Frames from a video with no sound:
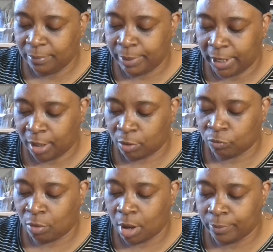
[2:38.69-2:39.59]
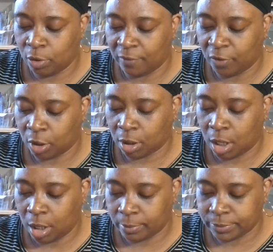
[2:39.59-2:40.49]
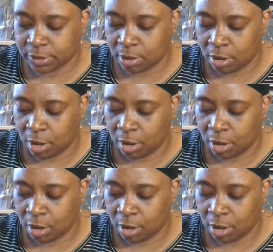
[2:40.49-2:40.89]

bear robbed of her cubs,